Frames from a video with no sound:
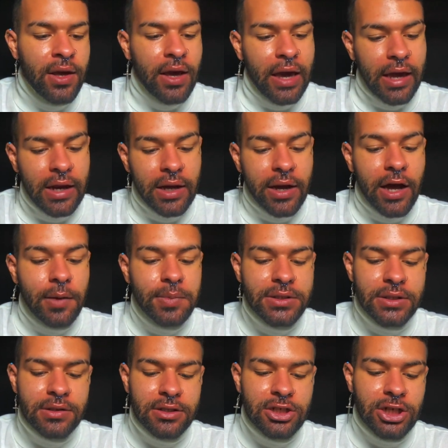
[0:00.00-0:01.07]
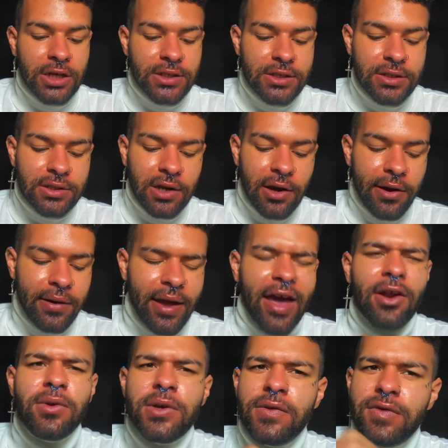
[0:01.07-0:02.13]
Eight of Cups in the Justice card. I
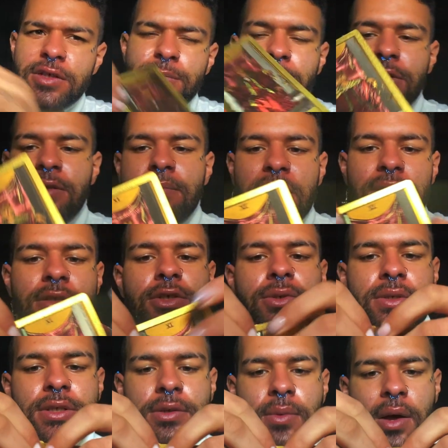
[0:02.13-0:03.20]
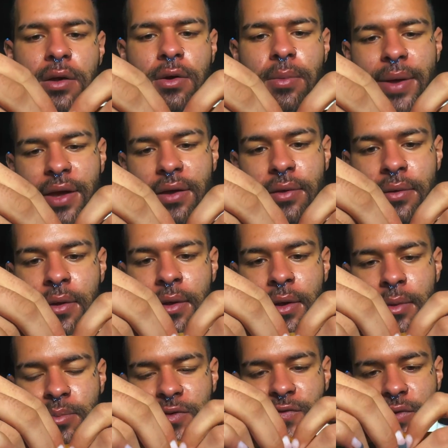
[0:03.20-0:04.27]
don't know if this person made the choice to walk away
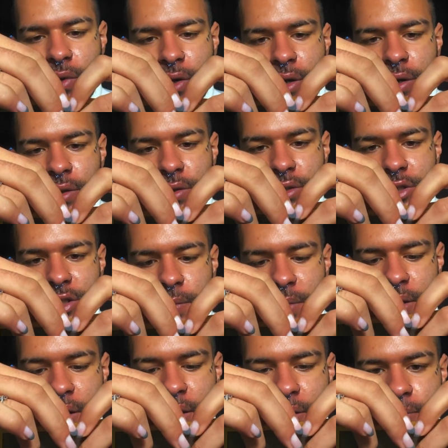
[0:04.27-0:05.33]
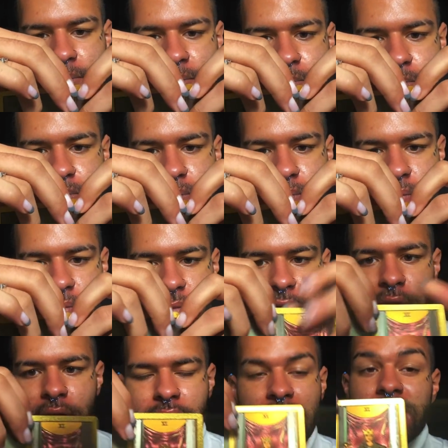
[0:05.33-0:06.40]
before Gemini,
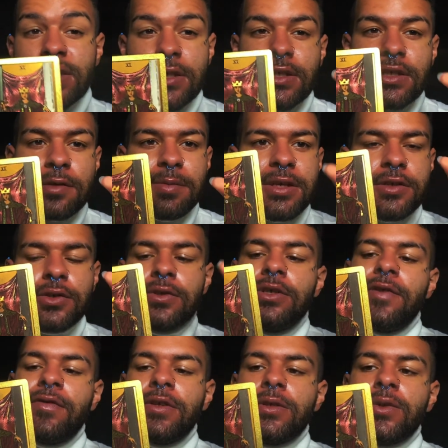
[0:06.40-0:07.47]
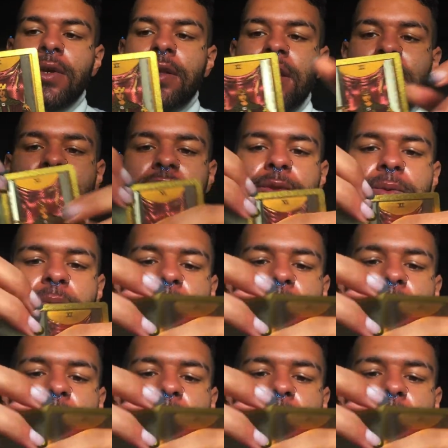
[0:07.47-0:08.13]
because this could be in two different storylines